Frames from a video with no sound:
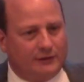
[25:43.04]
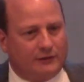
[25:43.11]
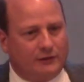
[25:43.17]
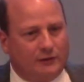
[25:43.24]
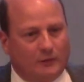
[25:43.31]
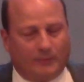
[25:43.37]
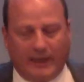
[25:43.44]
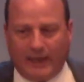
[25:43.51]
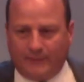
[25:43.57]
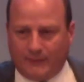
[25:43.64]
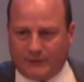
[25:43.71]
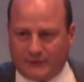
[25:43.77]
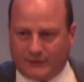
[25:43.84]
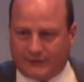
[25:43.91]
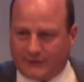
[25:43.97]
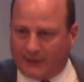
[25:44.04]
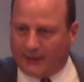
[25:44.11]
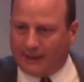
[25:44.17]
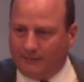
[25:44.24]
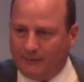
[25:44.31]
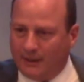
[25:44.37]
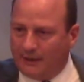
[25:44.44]
the two? The paper's the
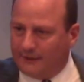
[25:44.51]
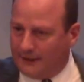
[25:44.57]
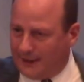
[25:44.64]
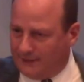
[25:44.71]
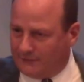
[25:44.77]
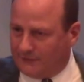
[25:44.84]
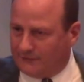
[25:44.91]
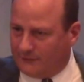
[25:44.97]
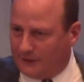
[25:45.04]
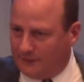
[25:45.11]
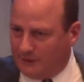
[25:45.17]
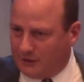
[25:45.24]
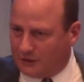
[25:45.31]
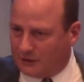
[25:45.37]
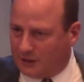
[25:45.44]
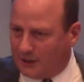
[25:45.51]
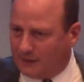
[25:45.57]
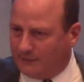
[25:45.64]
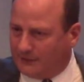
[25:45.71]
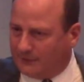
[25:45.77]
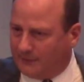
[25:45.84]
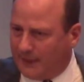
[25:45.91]
same. They have different images on
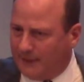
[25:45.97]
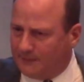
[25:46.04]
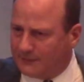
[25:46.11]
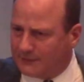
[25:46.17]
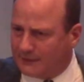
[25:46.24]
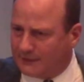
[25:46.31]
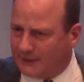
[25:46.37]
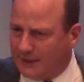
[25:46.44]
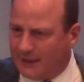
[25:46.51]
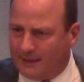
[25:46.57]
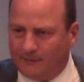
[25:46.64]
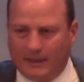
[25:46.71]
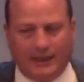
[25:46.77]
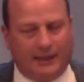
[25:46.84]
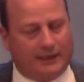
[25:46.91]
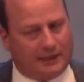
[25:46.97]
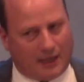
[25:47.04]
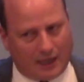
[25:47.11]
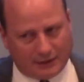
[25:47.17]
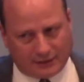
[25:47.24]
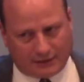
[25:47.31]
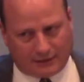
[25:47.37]
them, but the paper's the same. It
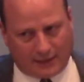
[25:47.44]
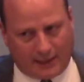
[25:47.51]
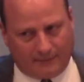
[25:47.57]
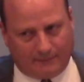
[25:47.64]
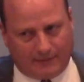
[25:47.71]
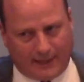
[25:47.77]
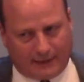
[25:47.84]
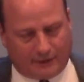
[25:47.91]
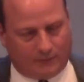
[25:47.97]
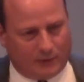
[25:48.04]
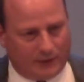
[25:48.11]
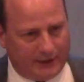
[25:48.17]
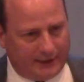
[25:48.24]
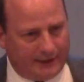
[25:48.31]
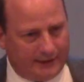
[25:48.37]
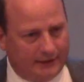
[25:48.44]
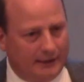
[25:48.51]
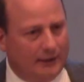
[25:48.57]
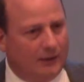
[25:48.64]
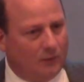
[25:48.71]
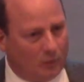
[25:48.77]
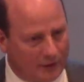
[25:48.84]
costs the same amount to print it.
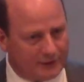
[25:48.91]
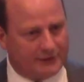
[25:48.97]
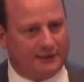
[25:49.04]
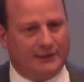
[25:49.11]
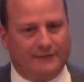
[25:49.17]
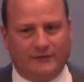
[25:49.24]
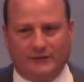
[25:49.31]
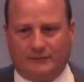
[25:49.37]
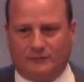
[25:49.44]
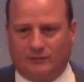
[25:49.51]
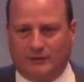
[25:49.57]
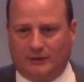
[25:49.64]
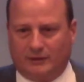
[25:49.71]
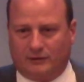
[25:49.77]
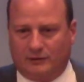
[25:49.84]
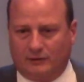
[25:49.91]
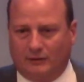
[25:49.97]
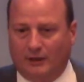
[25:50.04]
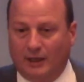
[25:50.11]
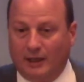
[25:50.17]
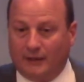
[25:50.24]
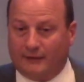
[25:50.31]
What's the difference between the
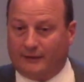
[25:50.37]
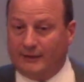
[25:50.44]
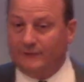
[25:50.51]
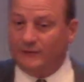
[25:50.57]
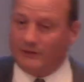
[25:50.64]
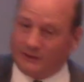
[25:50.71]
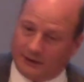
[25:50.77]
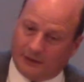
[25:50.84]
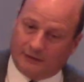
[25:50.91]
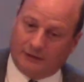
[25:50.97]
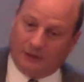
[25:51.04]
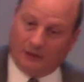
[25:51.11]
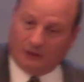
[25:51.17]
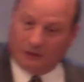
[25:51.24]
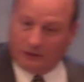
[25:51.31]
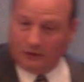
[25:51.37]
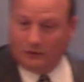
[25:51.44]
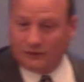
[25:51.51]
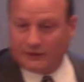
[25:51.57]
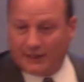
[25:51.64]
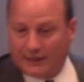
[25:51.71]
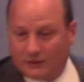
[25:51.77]
two? The difference is
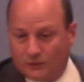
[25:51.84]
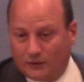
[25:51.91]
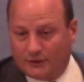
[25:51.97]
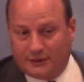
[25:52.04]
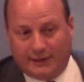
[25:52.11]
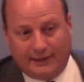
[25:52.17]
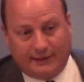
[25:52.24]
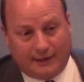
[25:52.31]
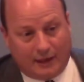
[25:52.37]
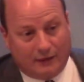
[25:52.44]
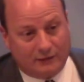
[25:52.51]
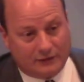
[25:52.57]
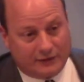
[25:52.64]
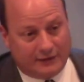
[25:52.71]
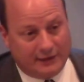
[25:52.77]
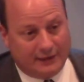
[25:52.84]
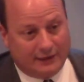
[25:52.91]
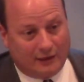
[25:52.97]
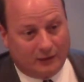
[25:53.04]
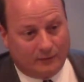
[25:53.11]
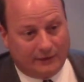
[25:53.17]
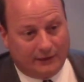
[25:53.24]
you say it's worth $10, the
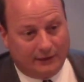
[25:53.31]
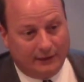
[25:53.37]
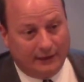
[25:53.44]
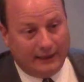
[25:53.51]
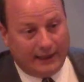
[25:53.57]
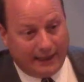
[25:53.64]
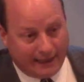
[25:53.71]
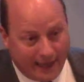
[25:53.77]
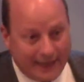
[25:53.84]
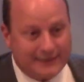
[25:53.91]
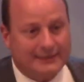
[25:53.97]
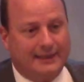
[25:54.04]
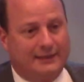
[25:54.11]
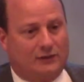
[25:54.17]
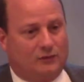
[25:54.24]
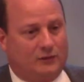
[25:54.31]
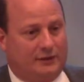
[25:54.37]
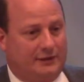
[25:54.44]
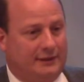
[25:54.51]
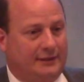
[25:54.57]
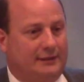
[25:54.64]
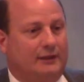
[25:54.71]
$10 bill, and I say it's
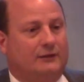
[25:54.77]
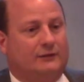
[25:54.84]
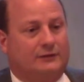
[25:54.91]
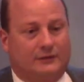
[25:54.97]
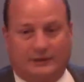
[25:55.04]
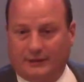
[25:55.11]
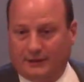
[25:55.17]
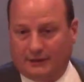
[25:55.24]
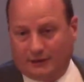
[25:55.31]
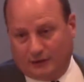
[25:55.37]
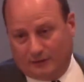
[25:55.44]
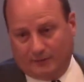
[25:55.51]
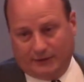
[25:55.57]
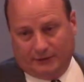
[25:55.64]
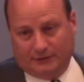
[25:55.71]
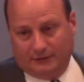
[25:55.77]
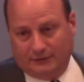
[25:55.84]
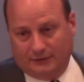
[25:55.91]
worth $10, the $10 bill.